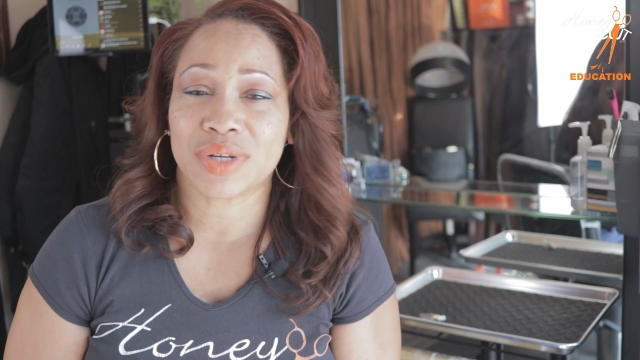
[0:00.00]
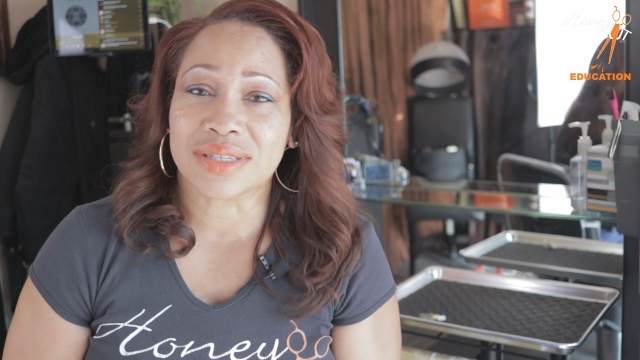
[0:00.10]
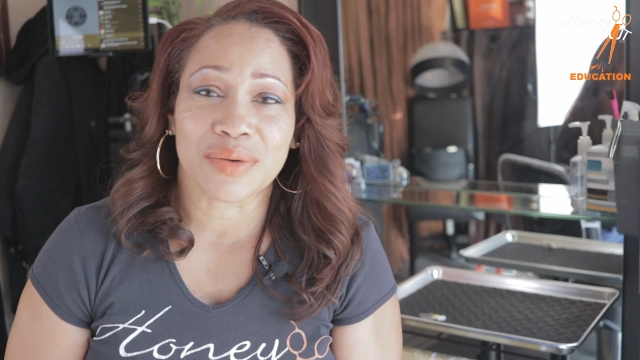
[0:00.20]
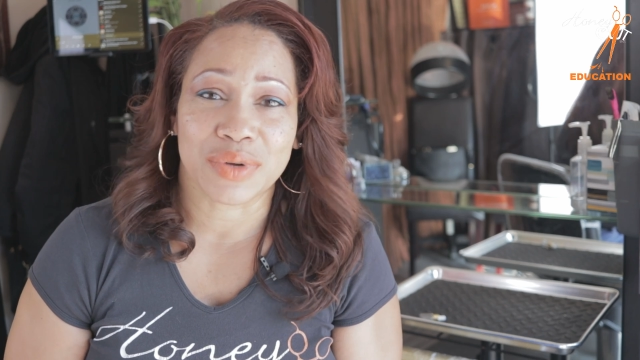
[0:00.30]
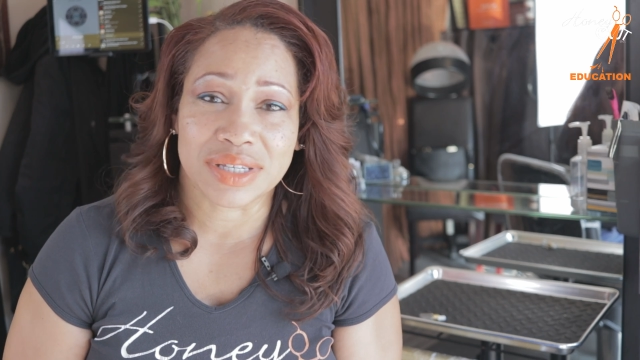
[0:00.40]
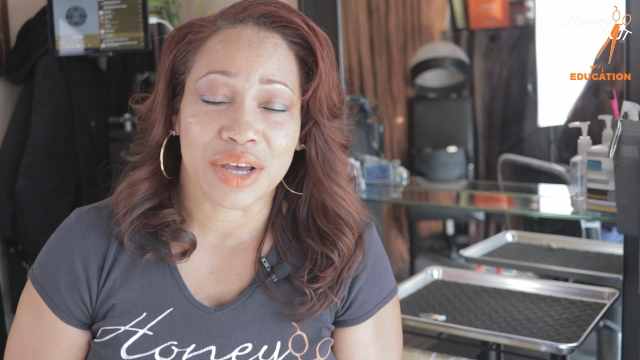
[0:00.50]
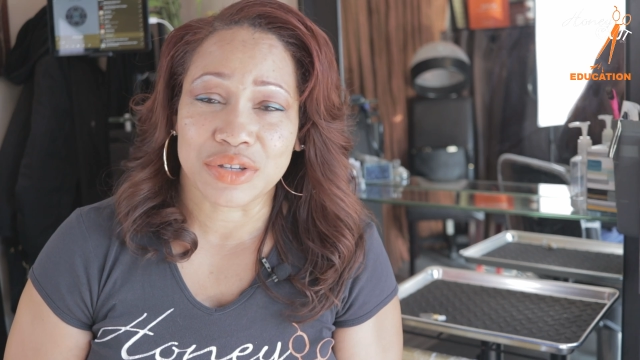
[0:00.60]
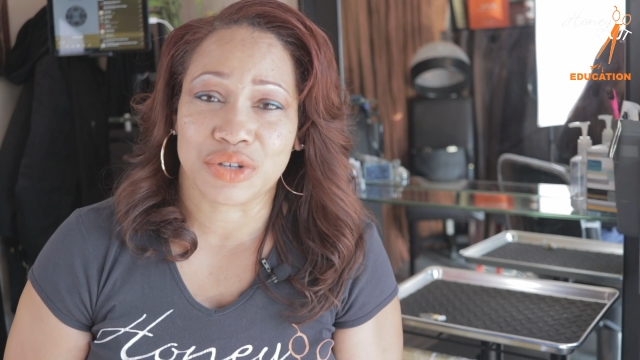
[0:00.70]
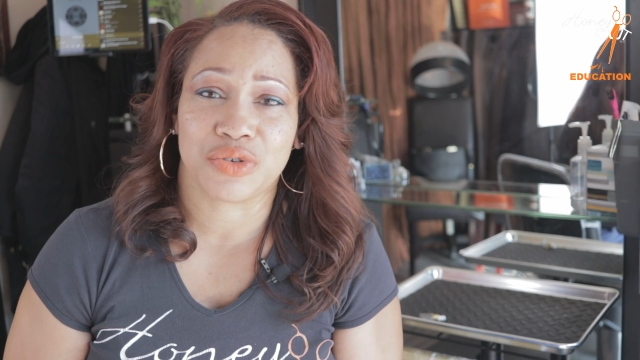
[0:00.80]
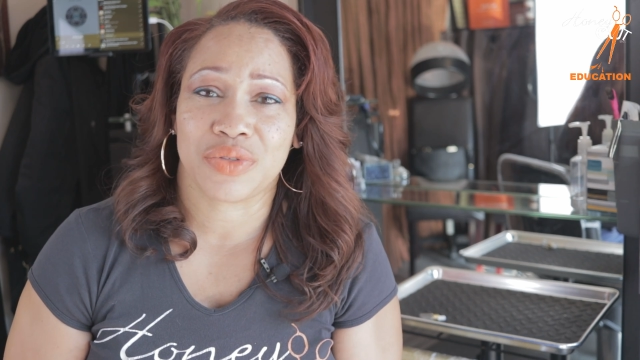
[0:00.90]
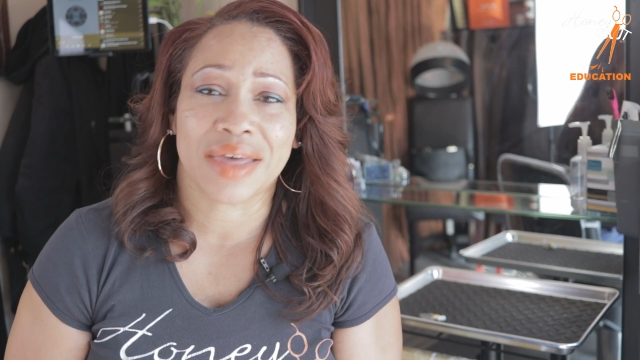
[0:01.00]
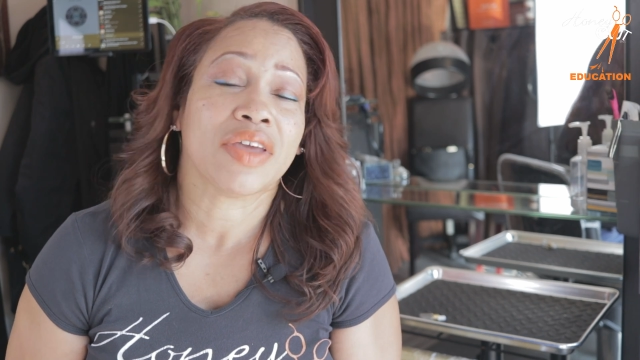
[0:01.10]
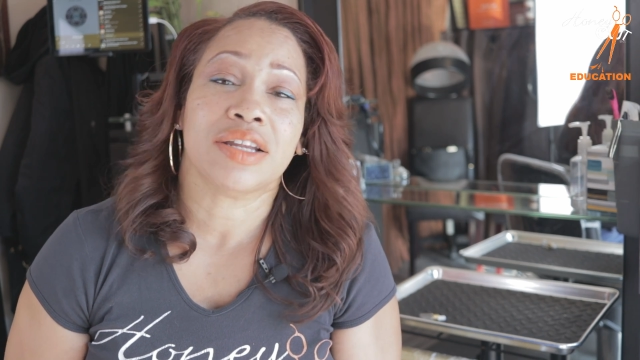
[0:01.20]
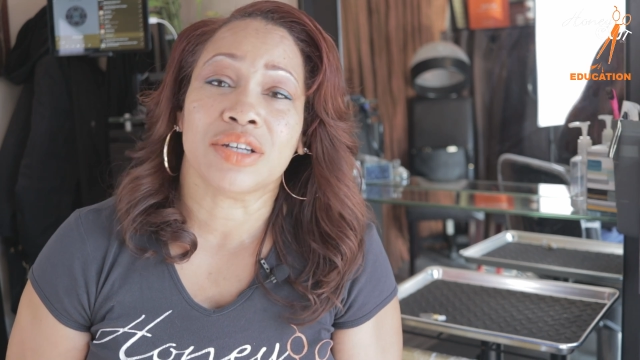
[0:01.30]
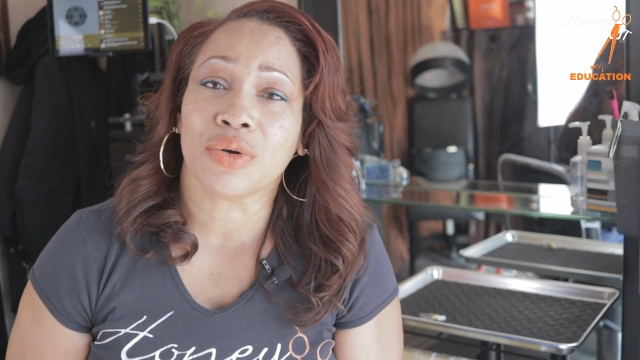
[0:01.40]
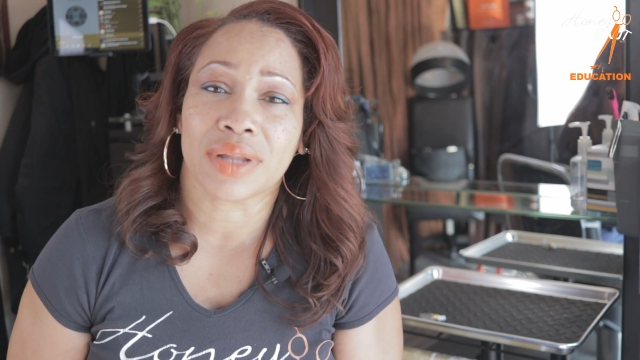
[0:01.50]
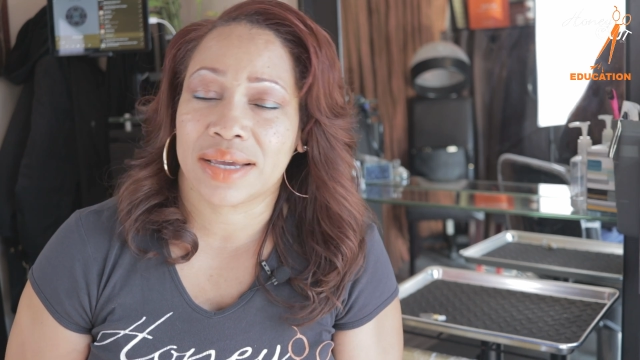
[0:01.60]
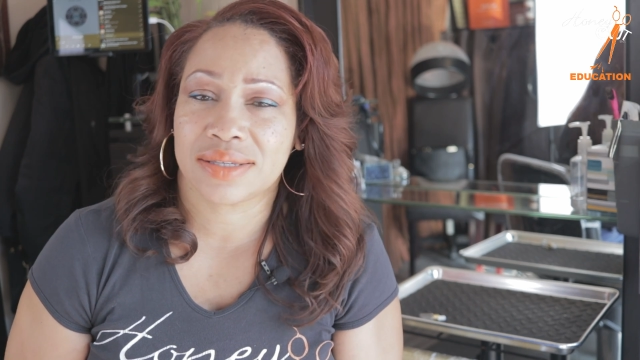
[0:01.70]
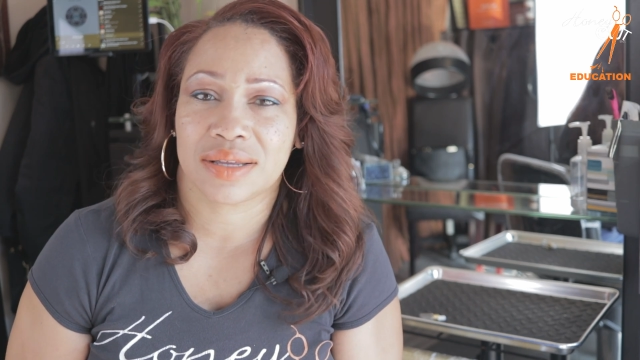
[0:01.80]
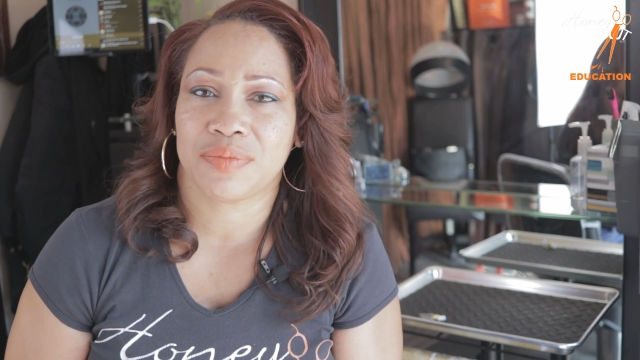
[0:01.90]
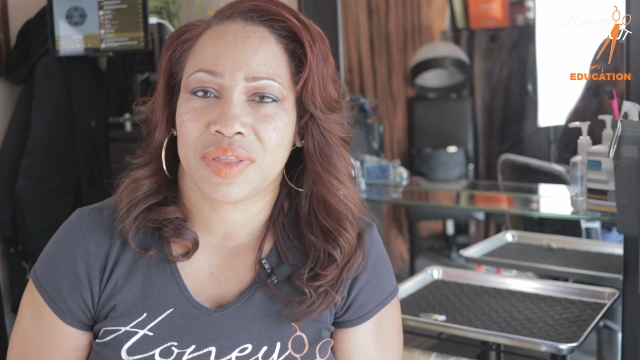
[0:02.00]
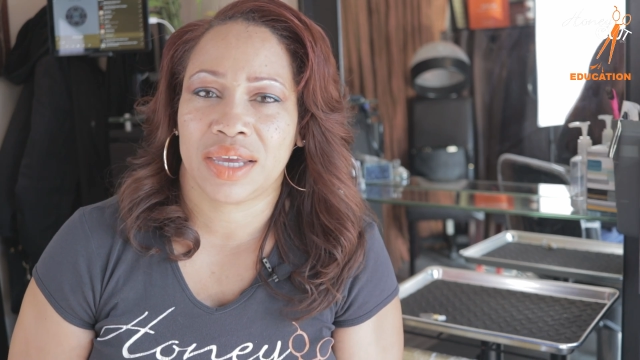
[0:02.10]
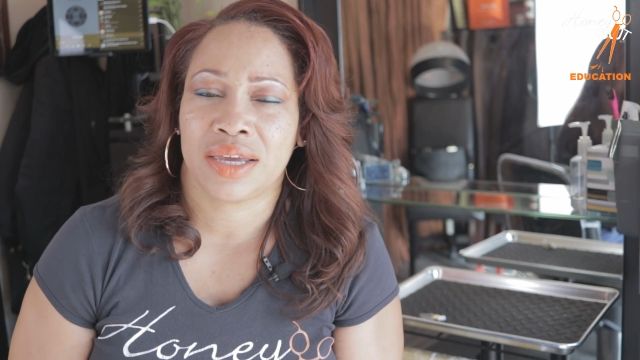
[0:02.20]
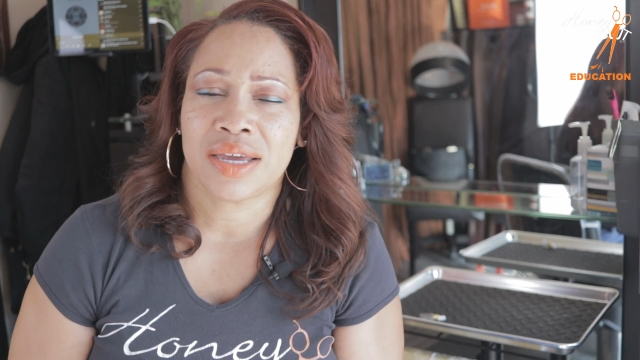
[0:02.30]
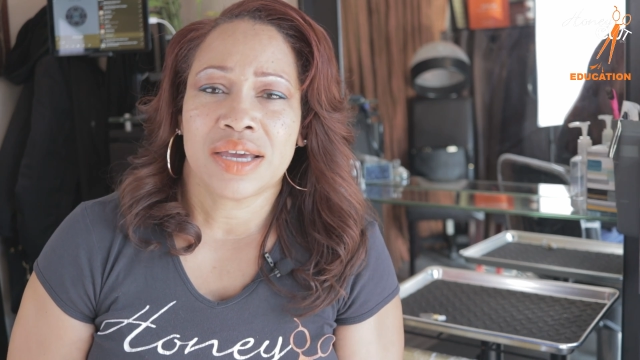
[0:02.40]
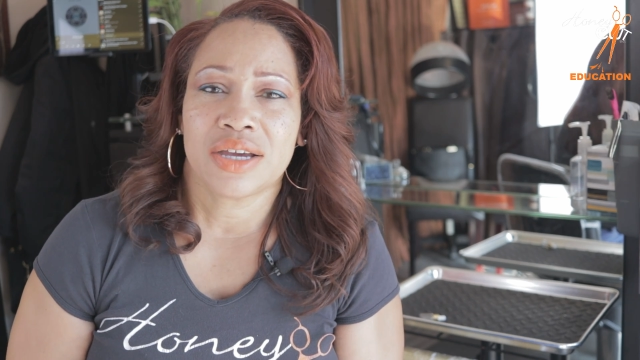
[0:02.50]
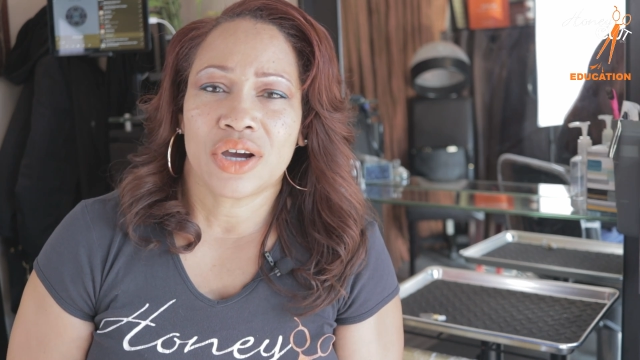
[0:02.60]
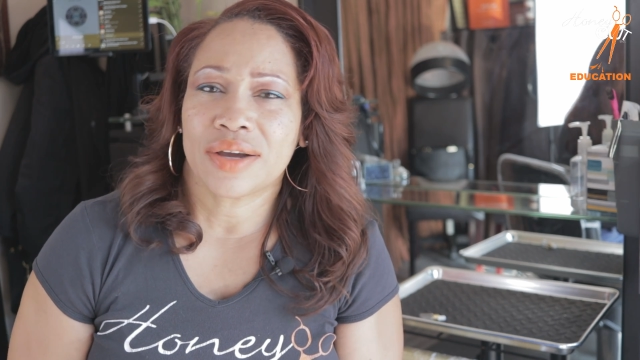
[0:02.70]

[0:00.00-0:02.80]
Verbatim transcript: when someone tells you that they don't like something,